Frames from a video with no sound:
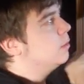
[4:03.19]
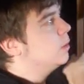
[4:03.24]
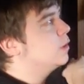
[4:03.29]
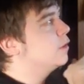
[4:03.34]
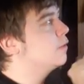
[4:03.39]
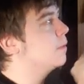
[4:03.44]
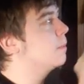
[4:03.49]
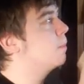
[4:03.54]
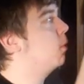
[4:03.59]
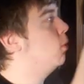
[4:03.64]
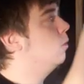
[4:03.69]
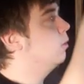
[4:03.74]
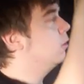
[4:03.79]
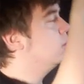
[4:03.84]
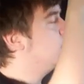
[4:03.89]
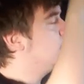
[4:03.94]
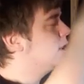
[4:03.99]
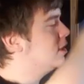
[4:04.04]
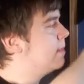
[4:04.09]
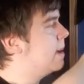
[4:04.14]
which is from Pol
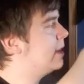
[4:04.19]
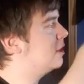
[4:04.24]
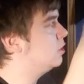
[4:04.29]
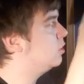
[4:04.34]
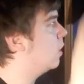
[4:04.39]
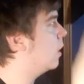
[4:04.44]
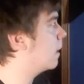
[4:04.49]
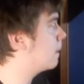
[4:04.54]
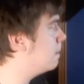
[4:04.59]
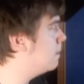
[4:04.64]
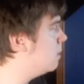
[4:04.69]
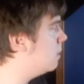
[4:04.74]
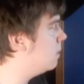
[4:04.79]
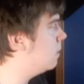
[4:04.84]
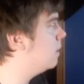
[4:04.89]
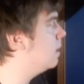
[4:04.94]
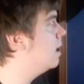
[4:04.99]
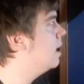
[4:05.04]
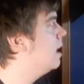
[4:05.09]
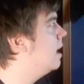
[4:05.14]
Luigi Mansion Dark
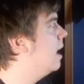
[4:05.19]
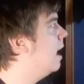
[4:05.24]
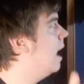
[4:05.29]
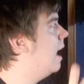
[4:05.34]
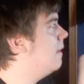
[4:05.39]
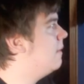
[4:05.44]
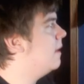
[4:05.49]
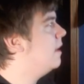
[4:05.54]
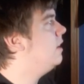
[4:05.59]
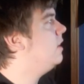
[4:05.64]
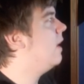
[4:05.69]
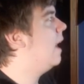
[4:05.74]
Moon. And then you